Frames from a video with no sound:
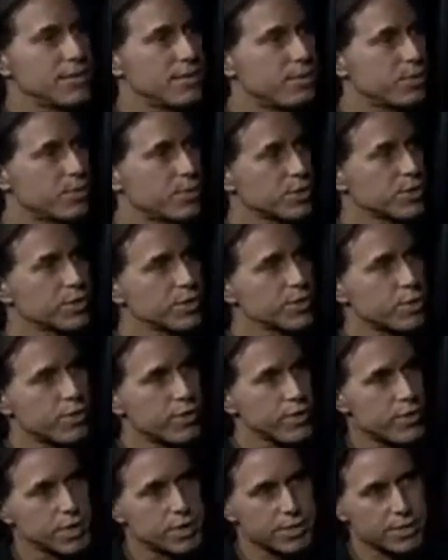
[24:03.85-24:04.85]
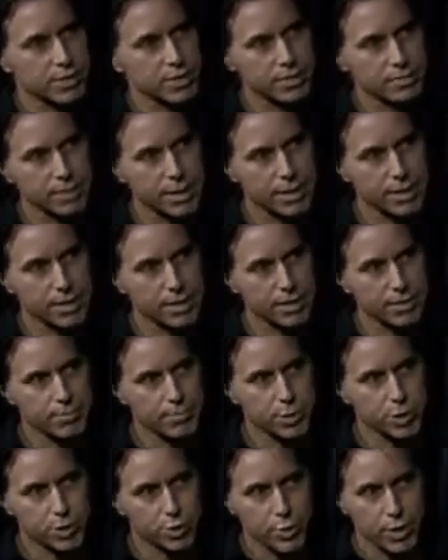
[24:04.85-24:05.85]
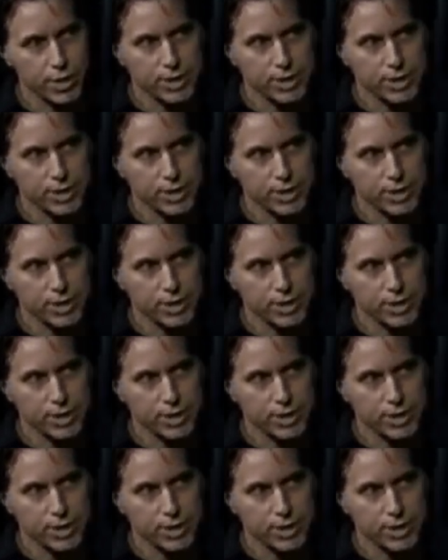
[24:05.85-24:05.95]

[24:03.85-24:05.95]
This was a story that's back in Bush 1.